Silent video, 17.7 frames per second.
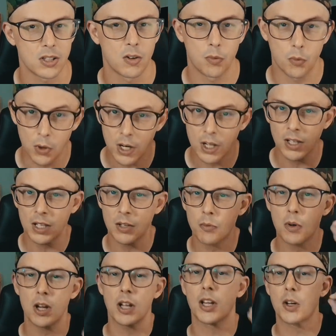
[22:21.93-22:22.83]

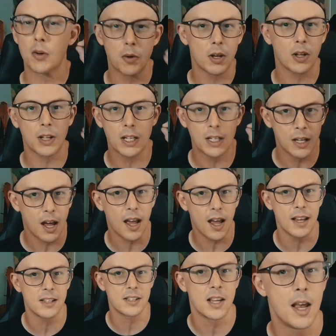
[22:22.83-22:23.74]
Really
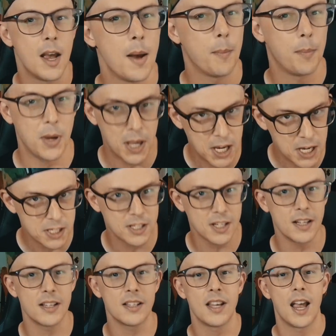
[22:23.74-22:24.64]
nice
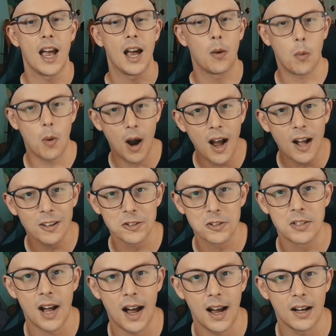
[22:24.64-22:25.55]
pieces and wild
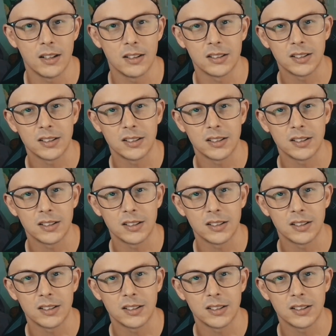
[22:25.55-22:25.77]
styles.